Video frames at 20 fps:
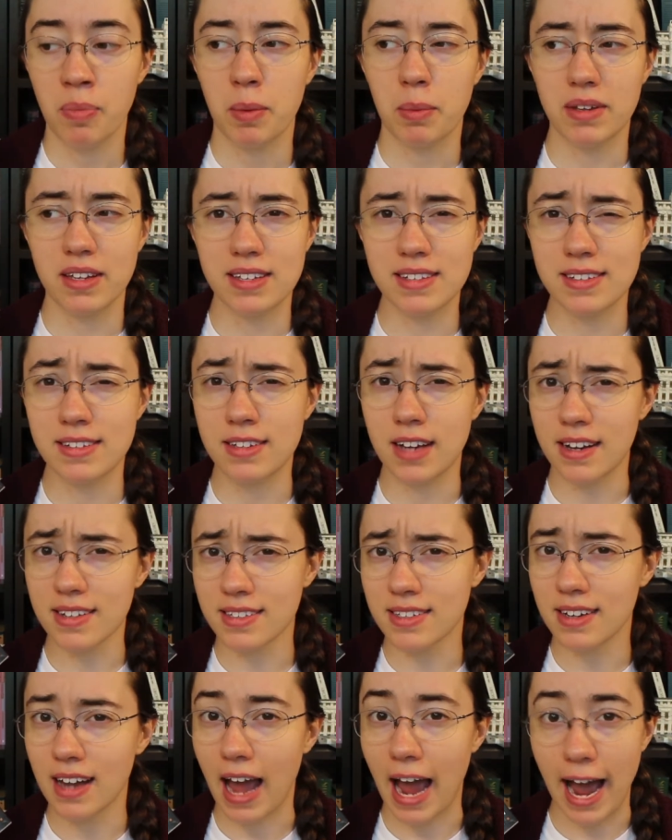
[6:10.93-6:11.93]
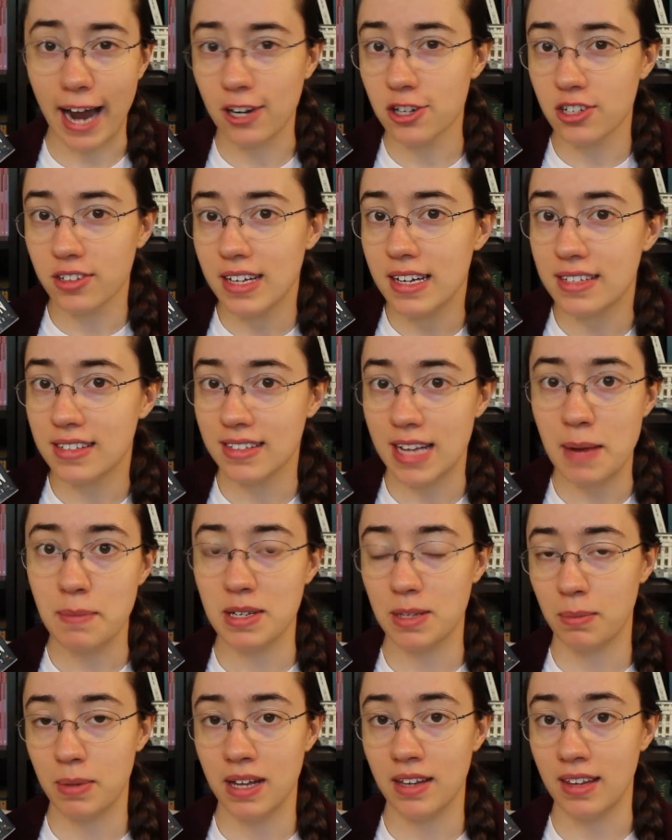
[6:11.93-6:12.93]
But this doesn't actually seem
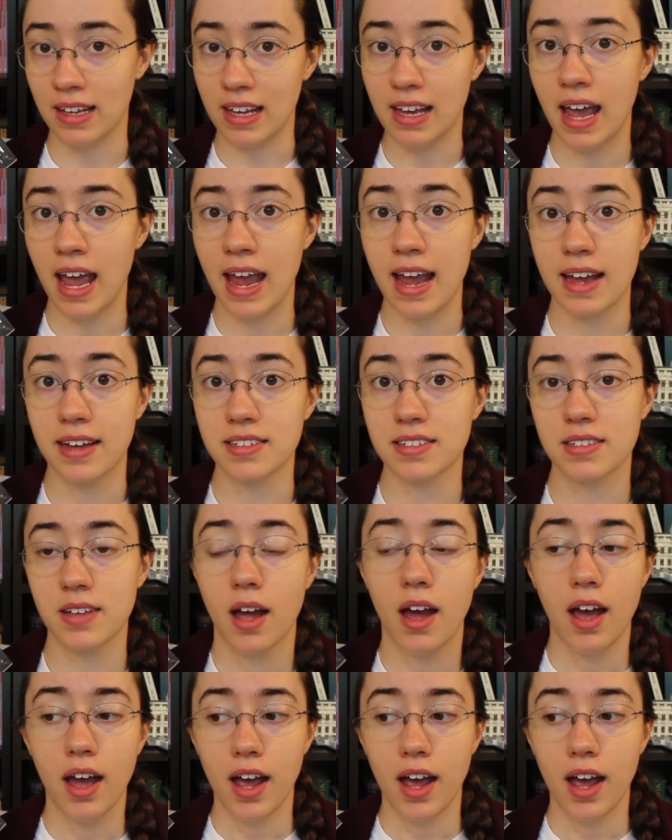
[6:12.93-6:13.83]
to be the case.